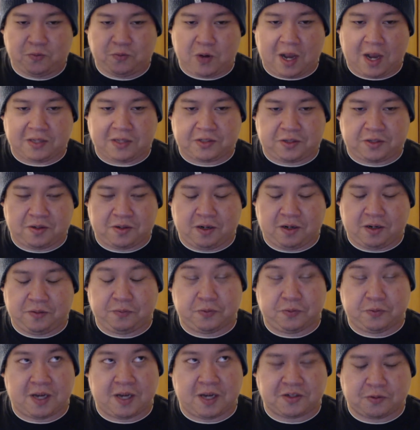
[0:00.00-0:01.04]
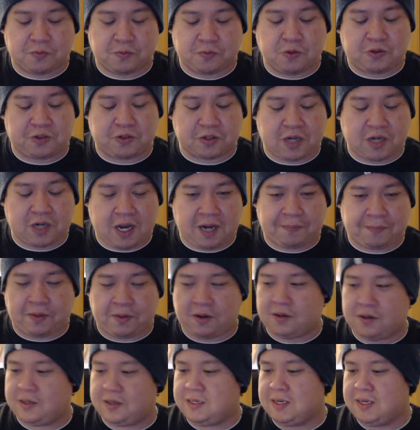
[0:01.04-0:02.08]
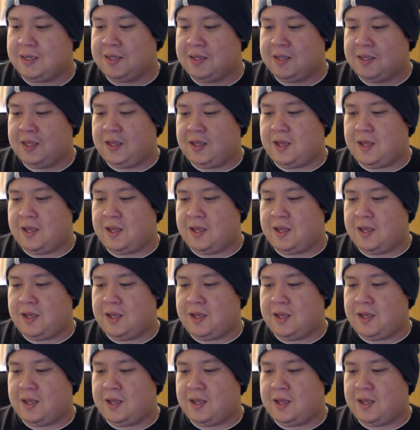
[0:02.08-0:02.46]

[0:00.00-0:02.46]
Rooster Cogburn.